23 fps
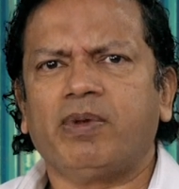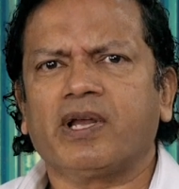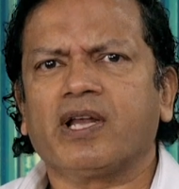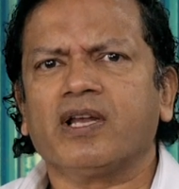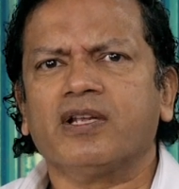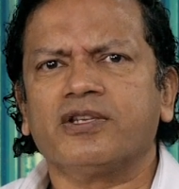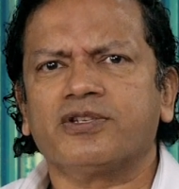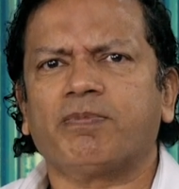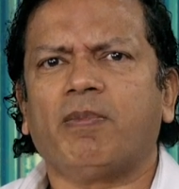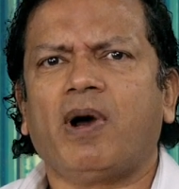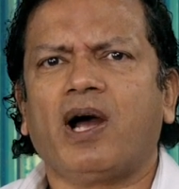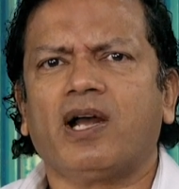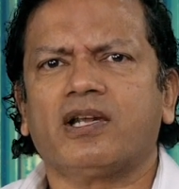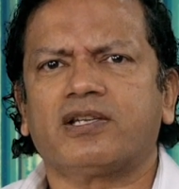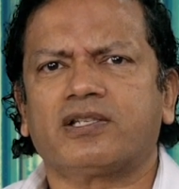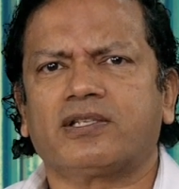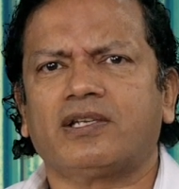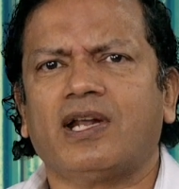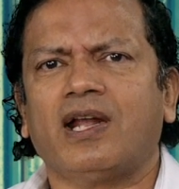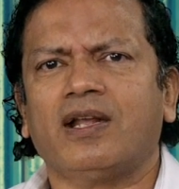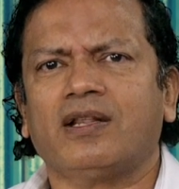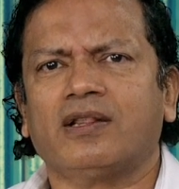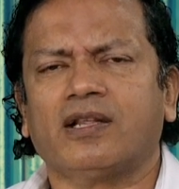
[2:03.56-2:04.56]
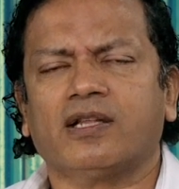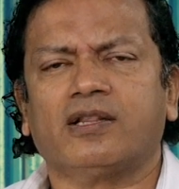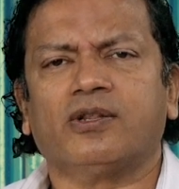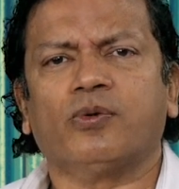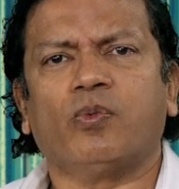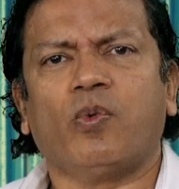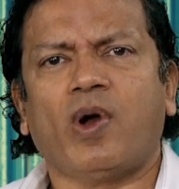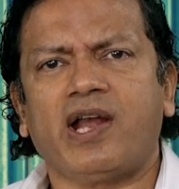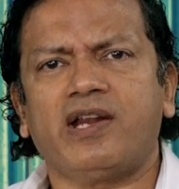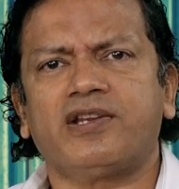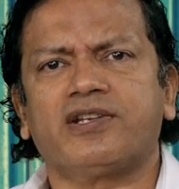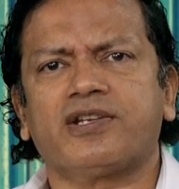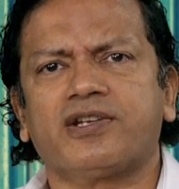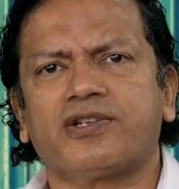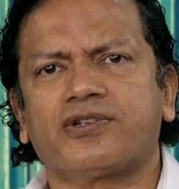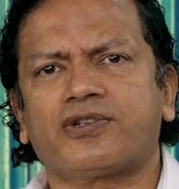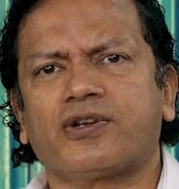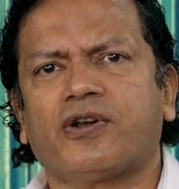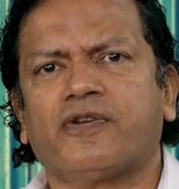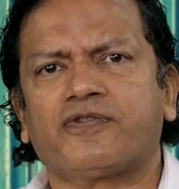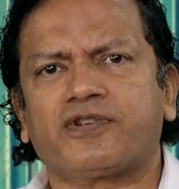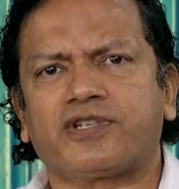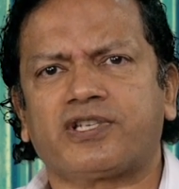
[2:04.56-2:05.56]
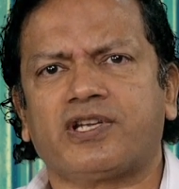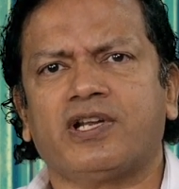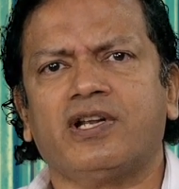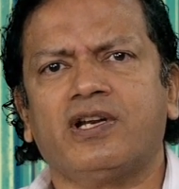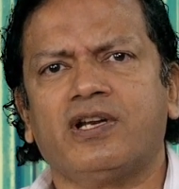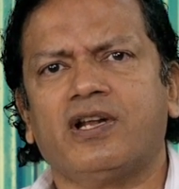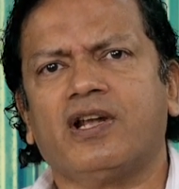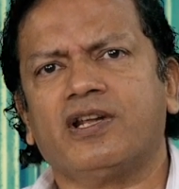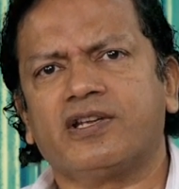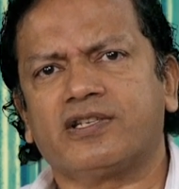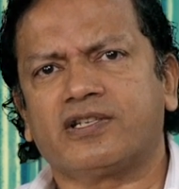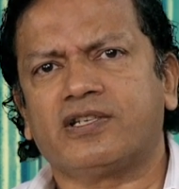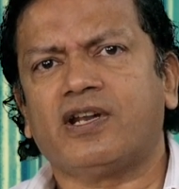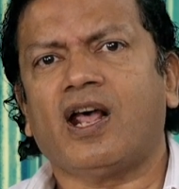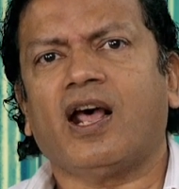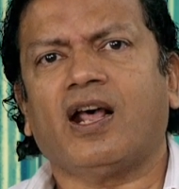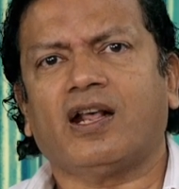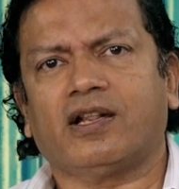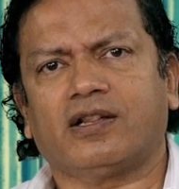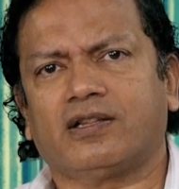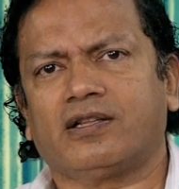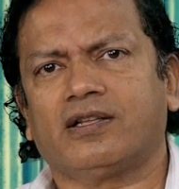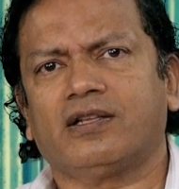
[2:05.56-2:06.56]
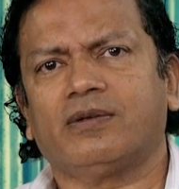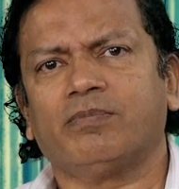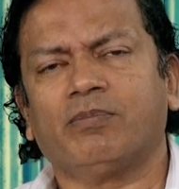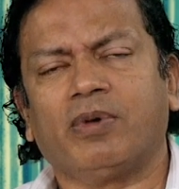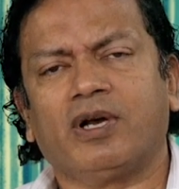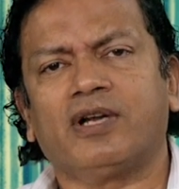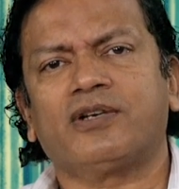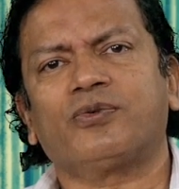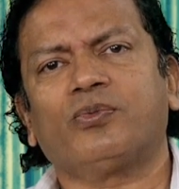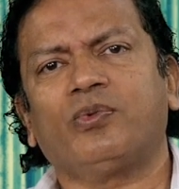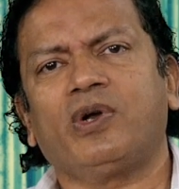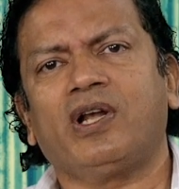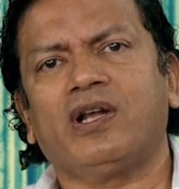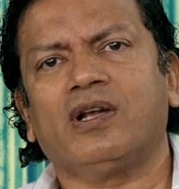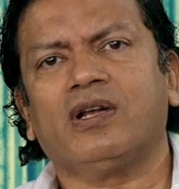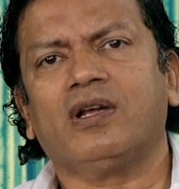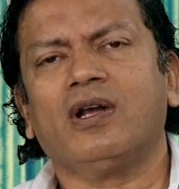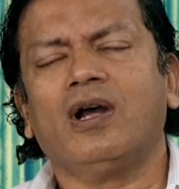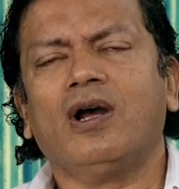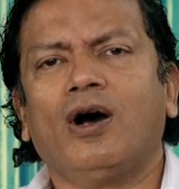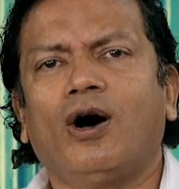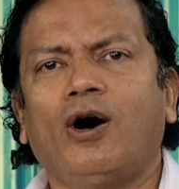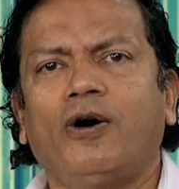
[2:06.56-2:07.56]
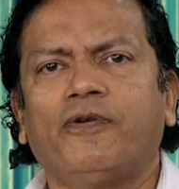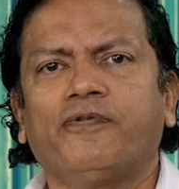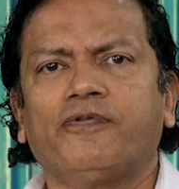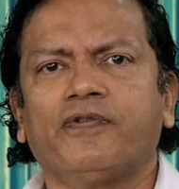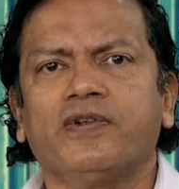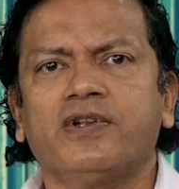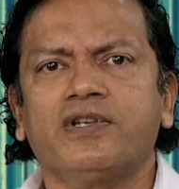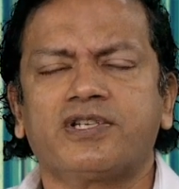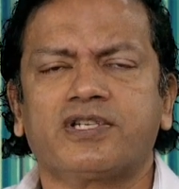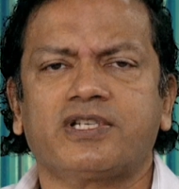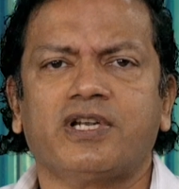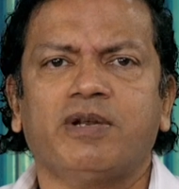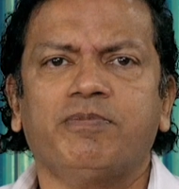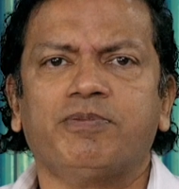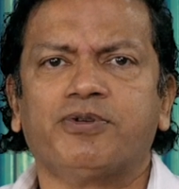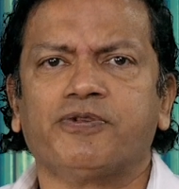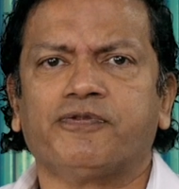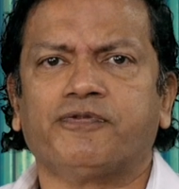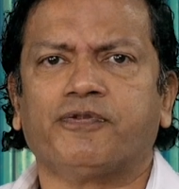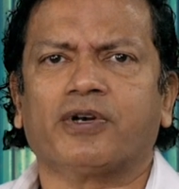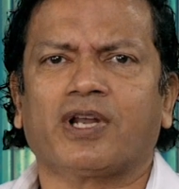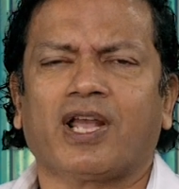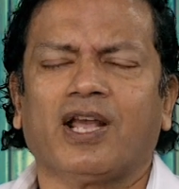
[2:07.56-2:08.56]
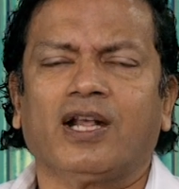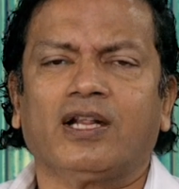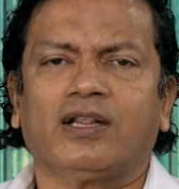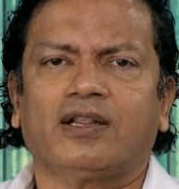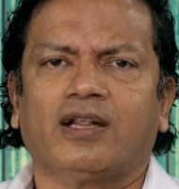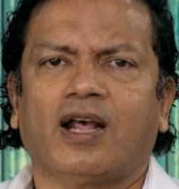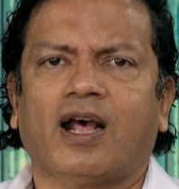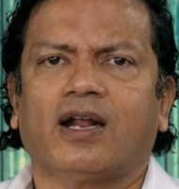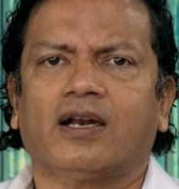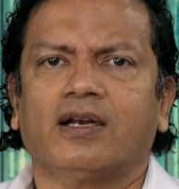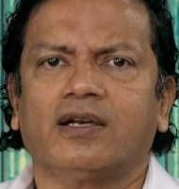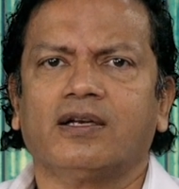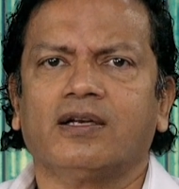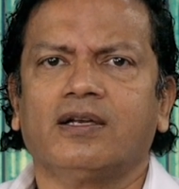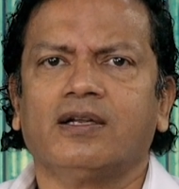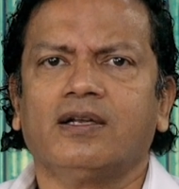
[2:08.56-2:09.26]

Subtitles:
begins by saying that the wages of sin is death, but we often seem to forget that.